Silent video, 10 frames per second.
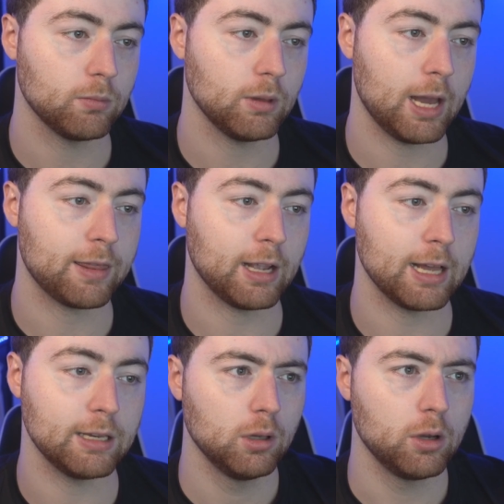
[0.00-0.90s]
I think I
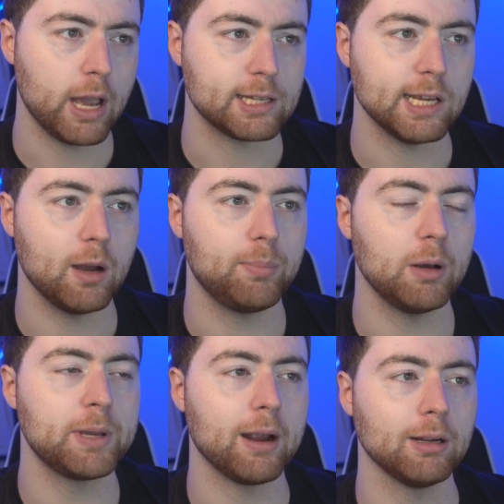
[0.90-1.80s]
did. Okay, so yeah,
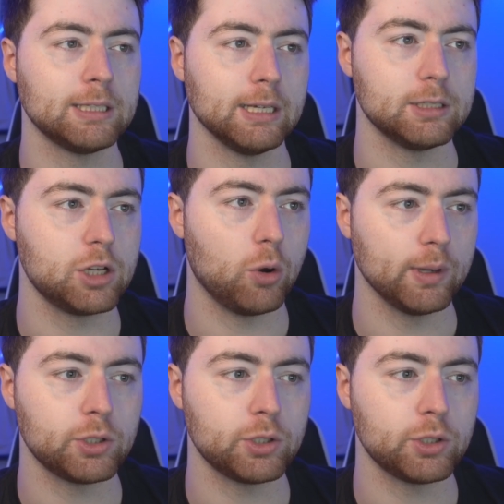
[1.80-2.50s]
Bub Carrington is going